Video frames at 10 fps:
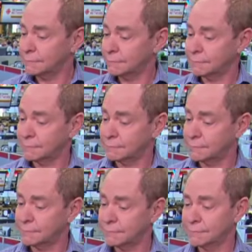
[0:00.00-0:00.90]

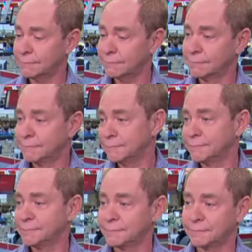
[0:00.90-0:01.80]

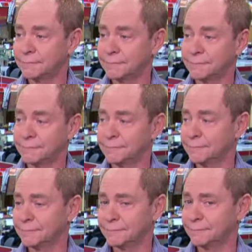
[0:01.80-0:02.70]

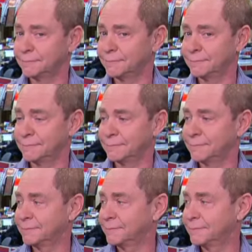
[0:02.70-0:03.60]

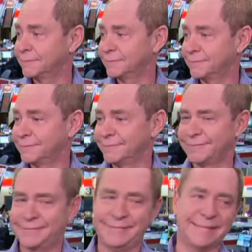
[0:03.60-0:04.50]

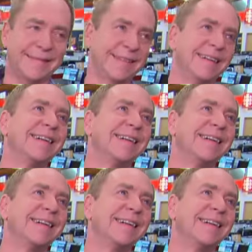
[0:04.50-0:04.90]
The person shown says nothing.